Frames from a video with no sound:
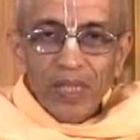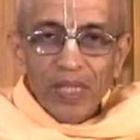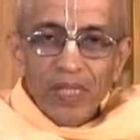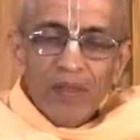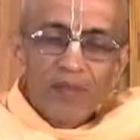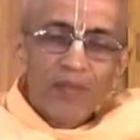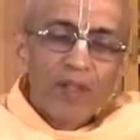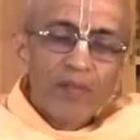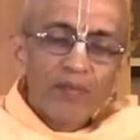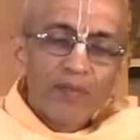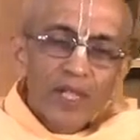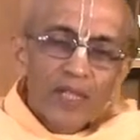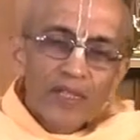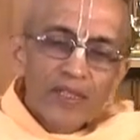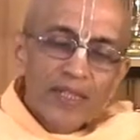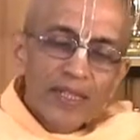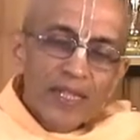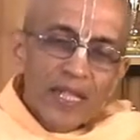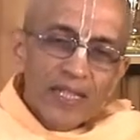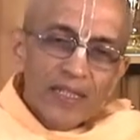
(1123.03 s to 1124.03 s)
even if there
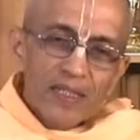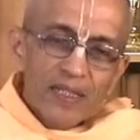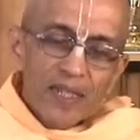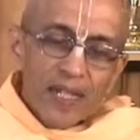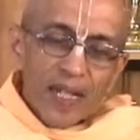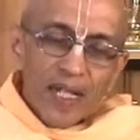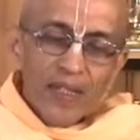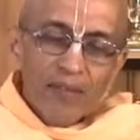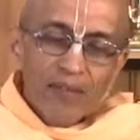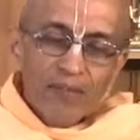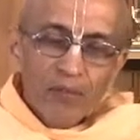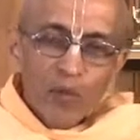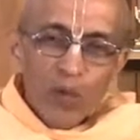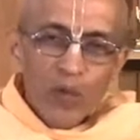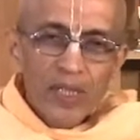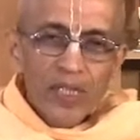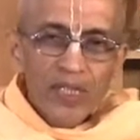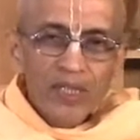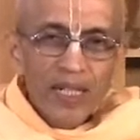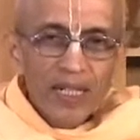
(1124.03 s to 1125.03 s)
is a next life,
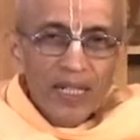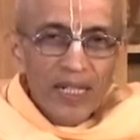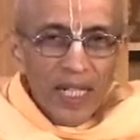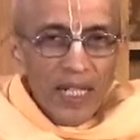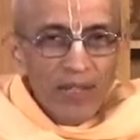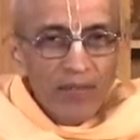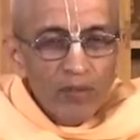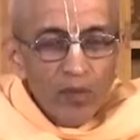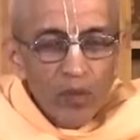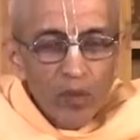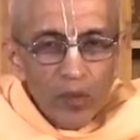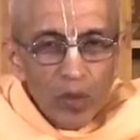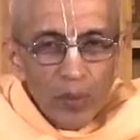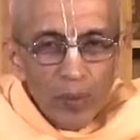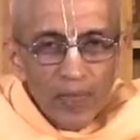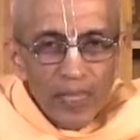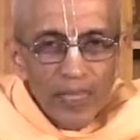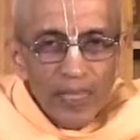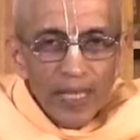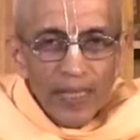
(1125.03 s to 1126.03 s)
what is that life going to
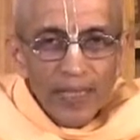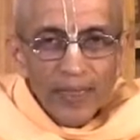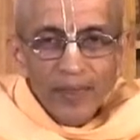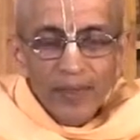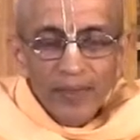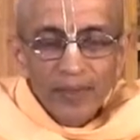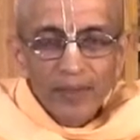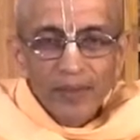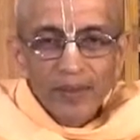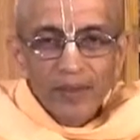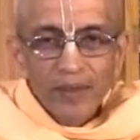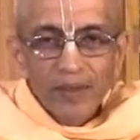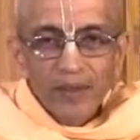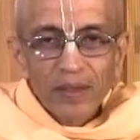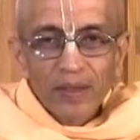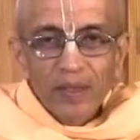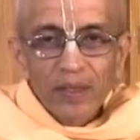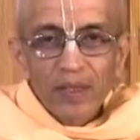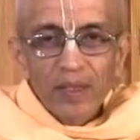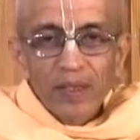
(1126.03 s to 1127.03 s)
be like?
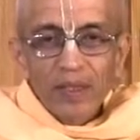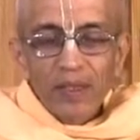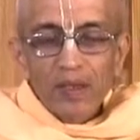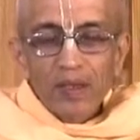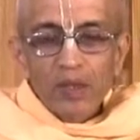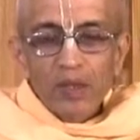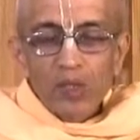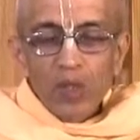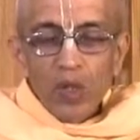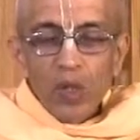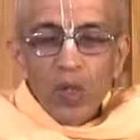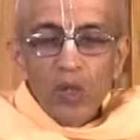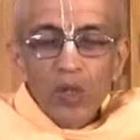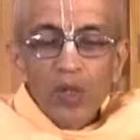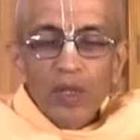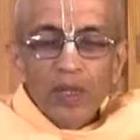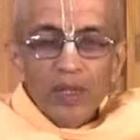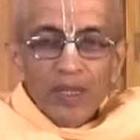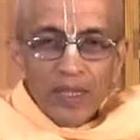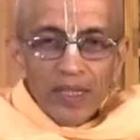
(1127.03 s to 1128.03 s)

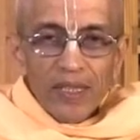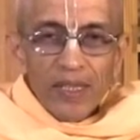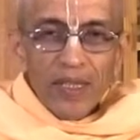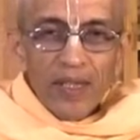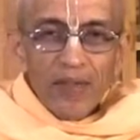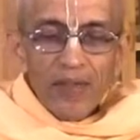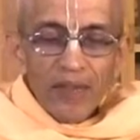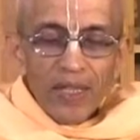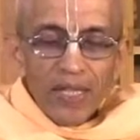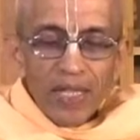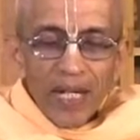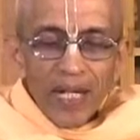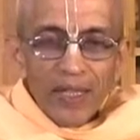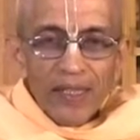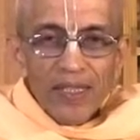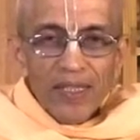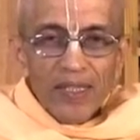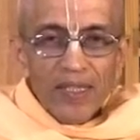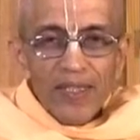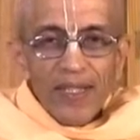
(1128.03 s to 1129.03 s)
So, here we
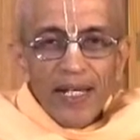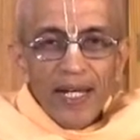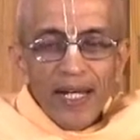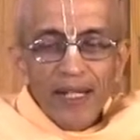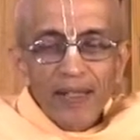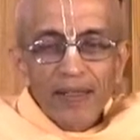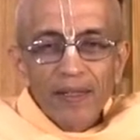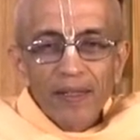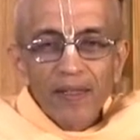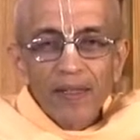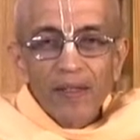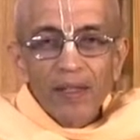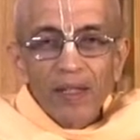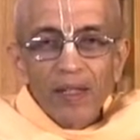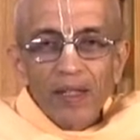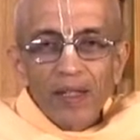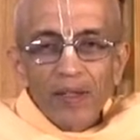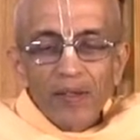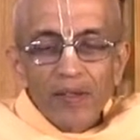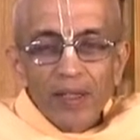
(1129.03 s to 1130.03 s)
understand
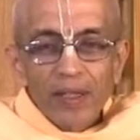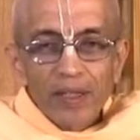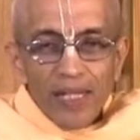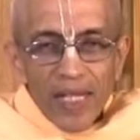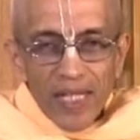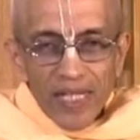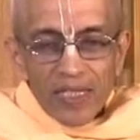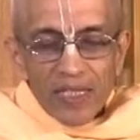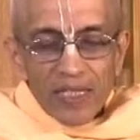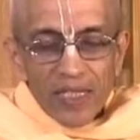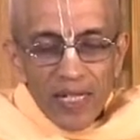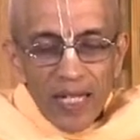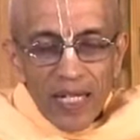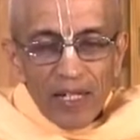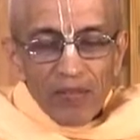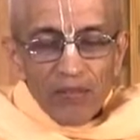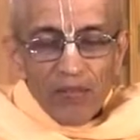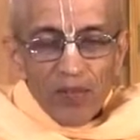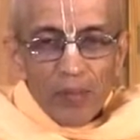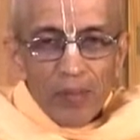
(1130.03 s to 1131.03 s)
the next
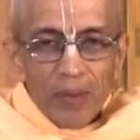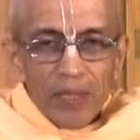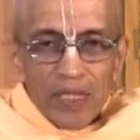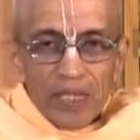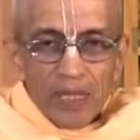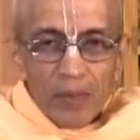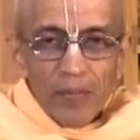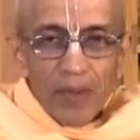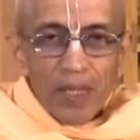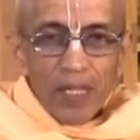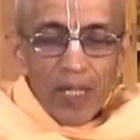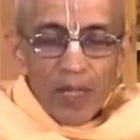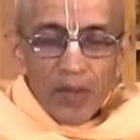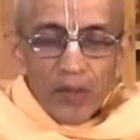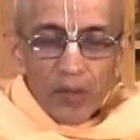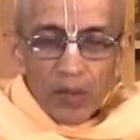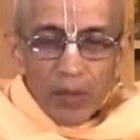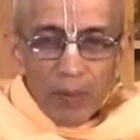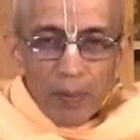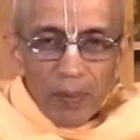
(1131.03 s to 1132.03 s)
life will be
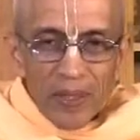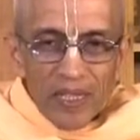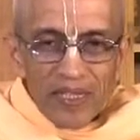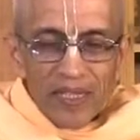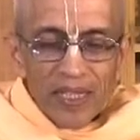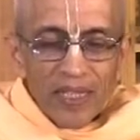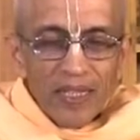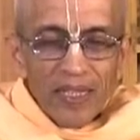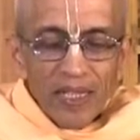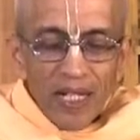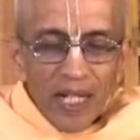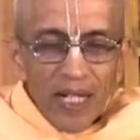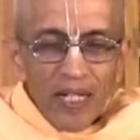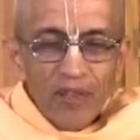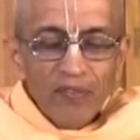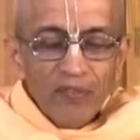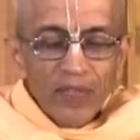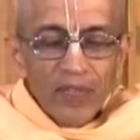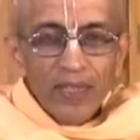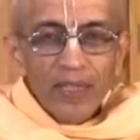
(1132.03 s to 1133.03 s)
similar to the present
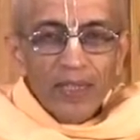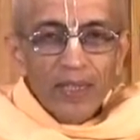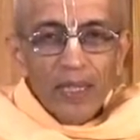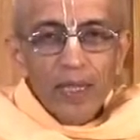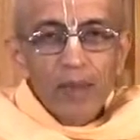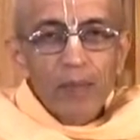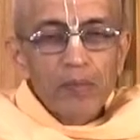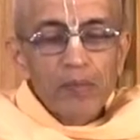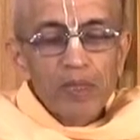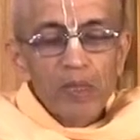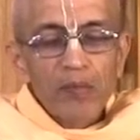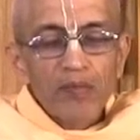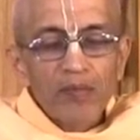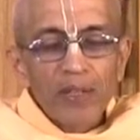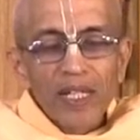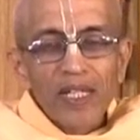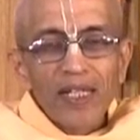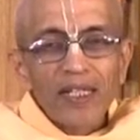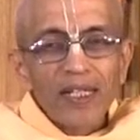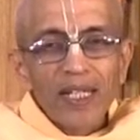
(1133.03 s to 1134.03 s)
life in terms of
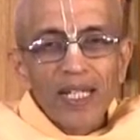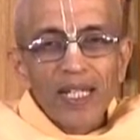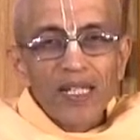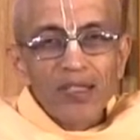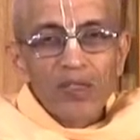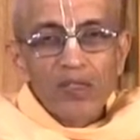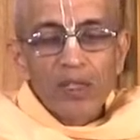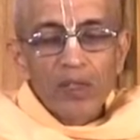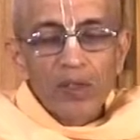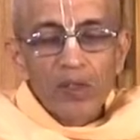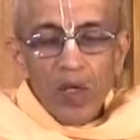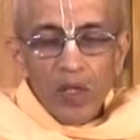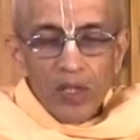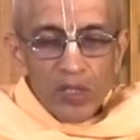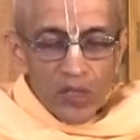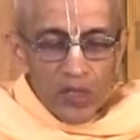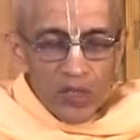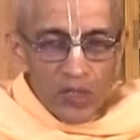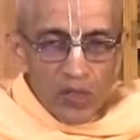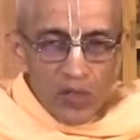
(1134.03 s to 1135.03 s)
engaged in
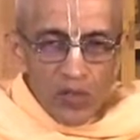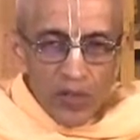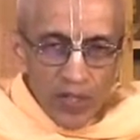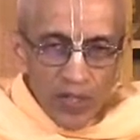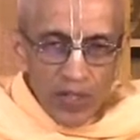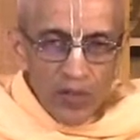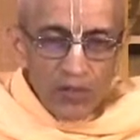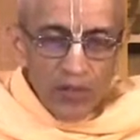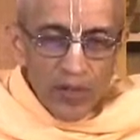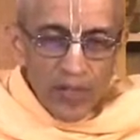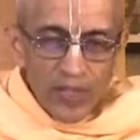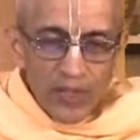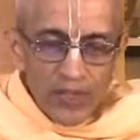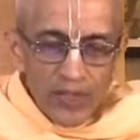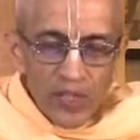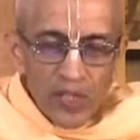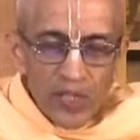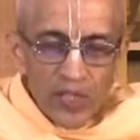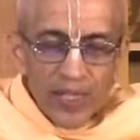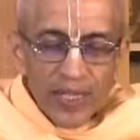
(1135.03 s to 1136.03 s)
constant struggle for
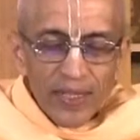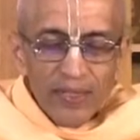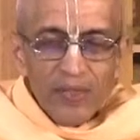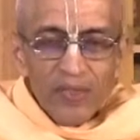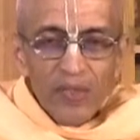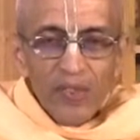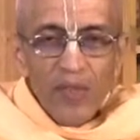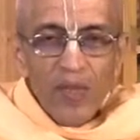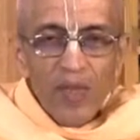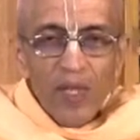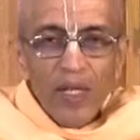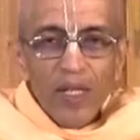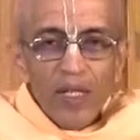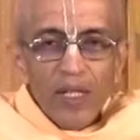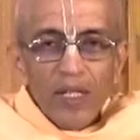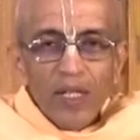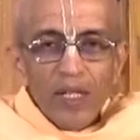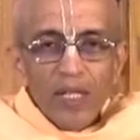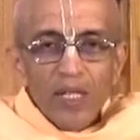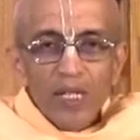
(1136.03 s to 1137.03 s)
existence
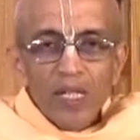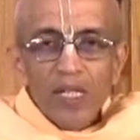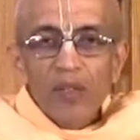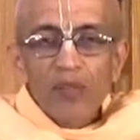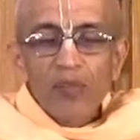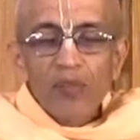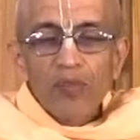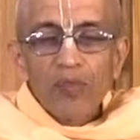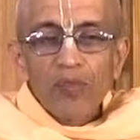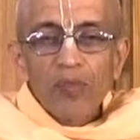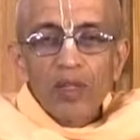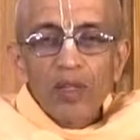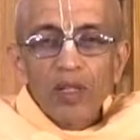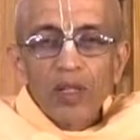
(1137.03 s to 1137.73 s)
if